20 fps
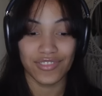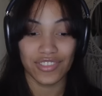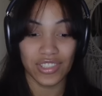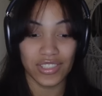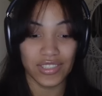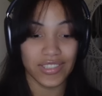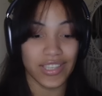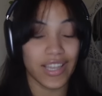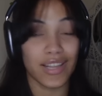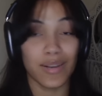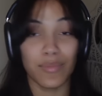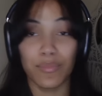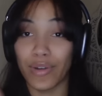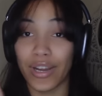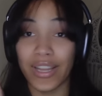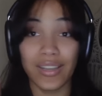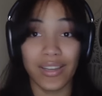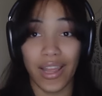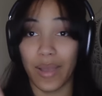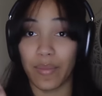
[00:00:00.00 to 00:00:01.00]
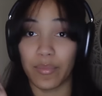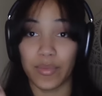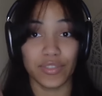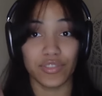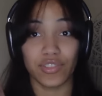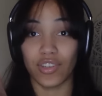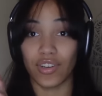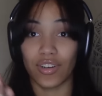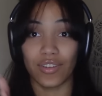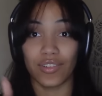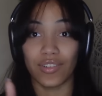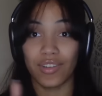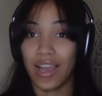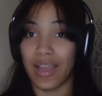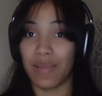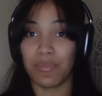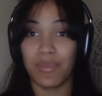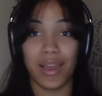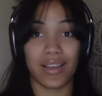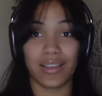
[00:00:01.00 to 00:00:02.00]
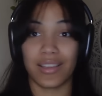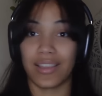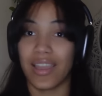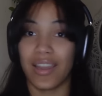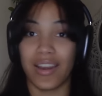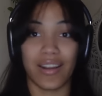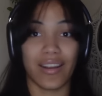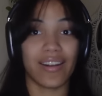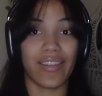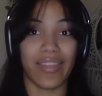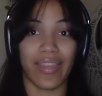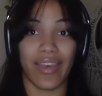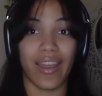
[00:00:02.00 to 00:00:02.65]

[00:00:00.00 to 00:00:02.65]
She said, brain damage, girl. I'm not getting none of